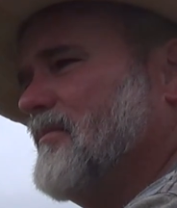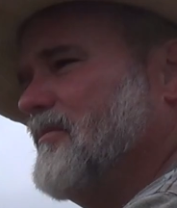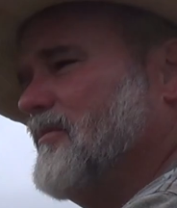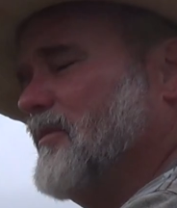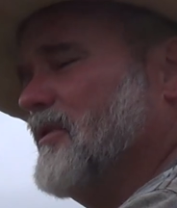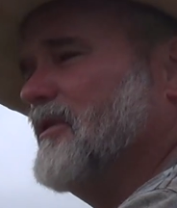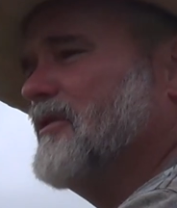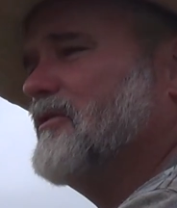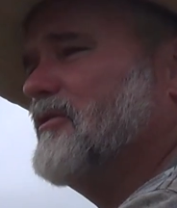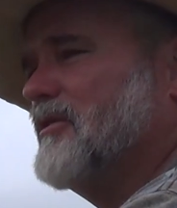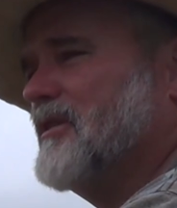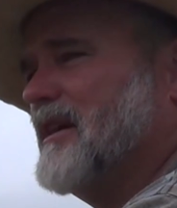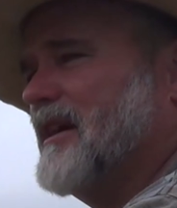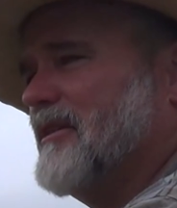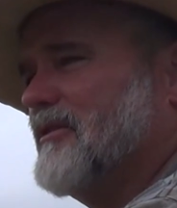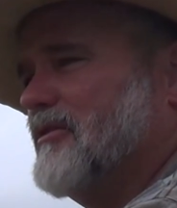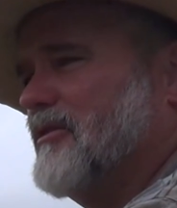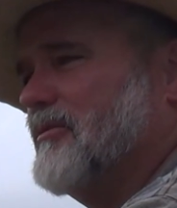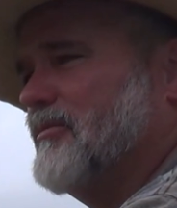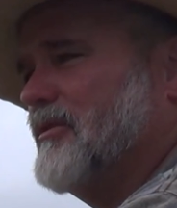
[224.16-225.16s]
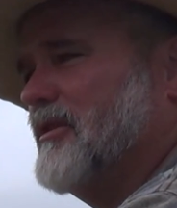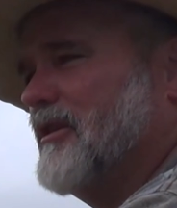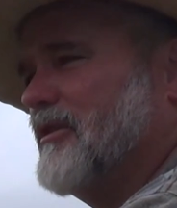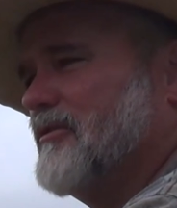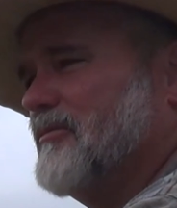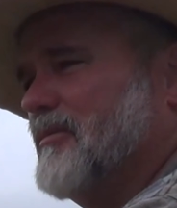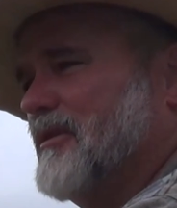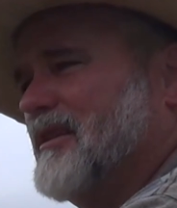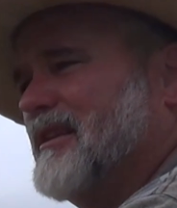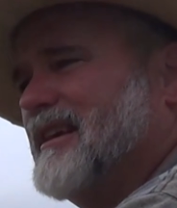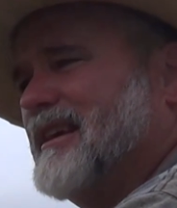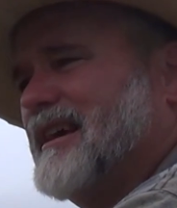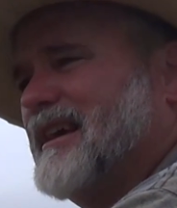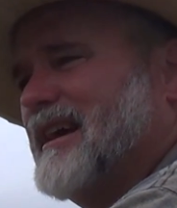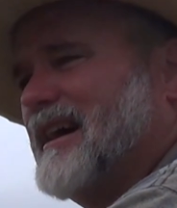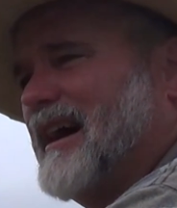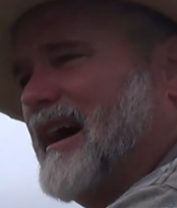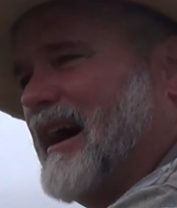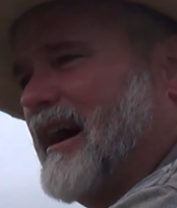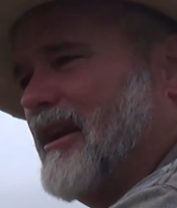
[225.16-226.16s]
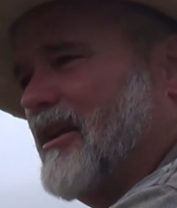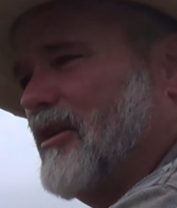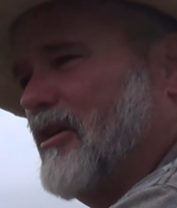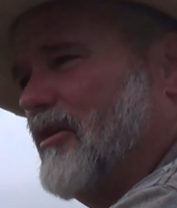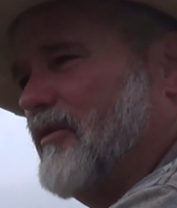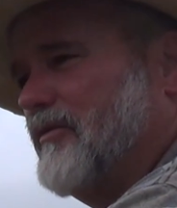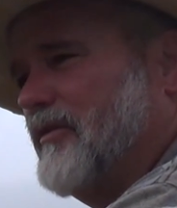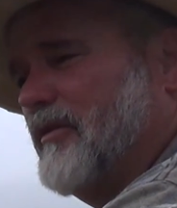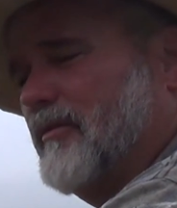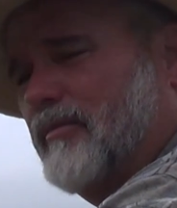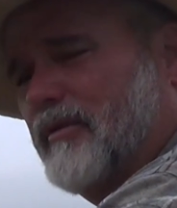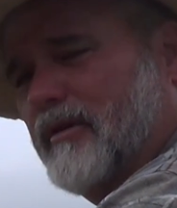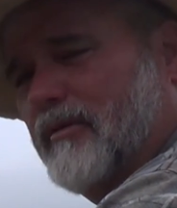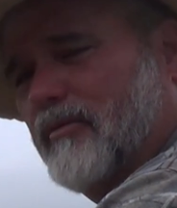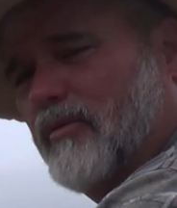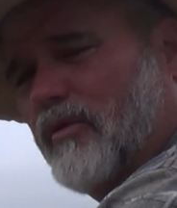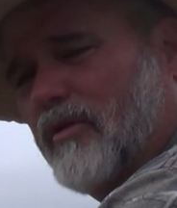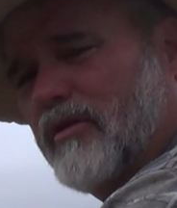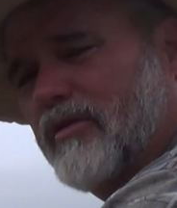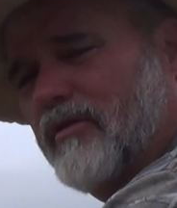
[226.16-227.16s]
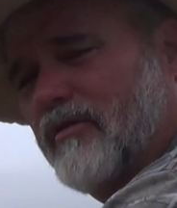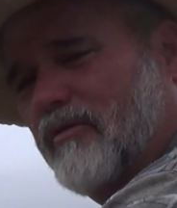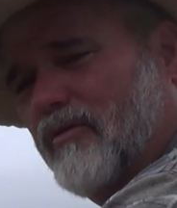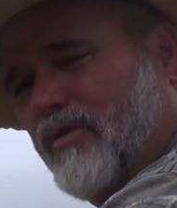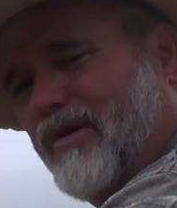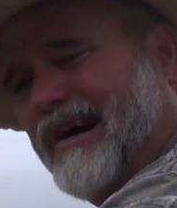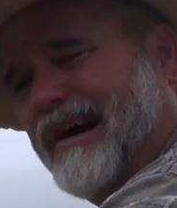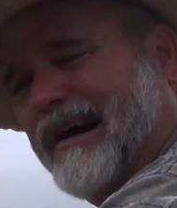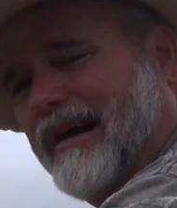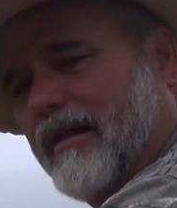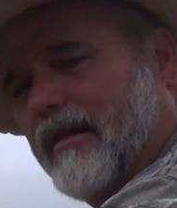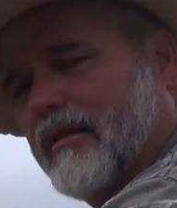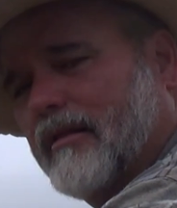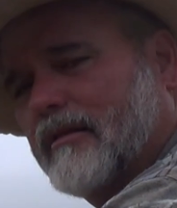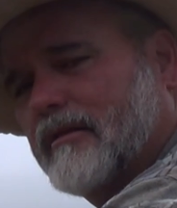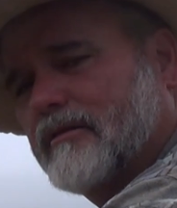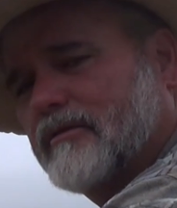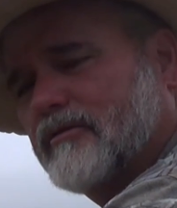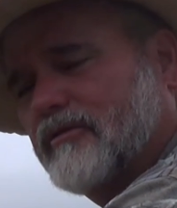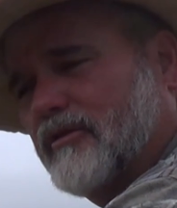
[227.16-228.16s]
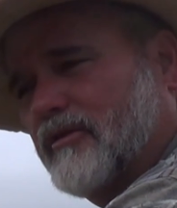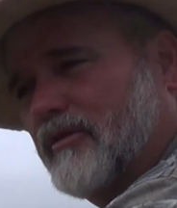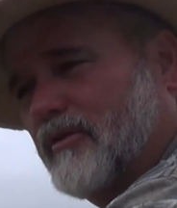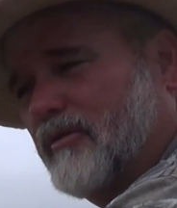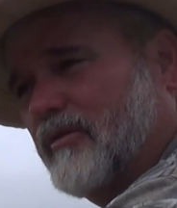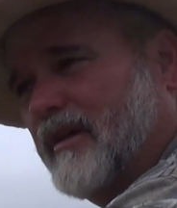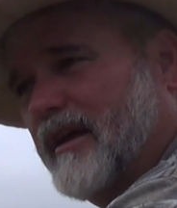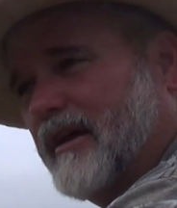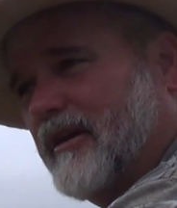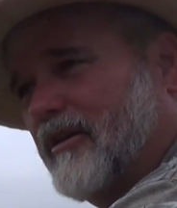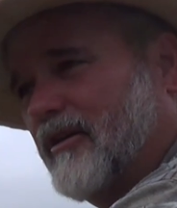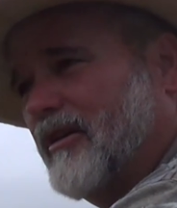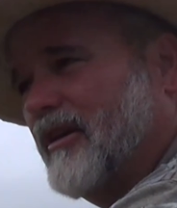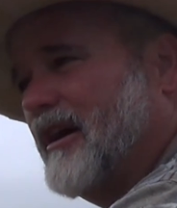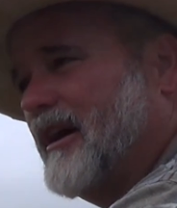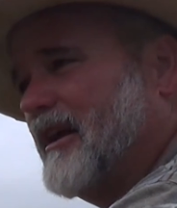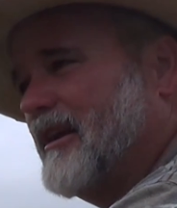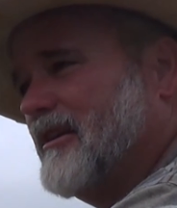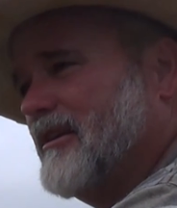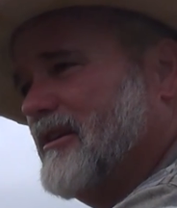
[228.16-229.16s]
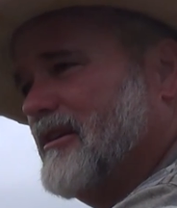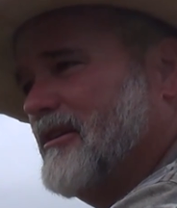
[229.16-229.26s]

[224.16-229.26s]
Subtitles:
let's see what kind of group it does, but I don't know if it'd be worth a while to do that or not.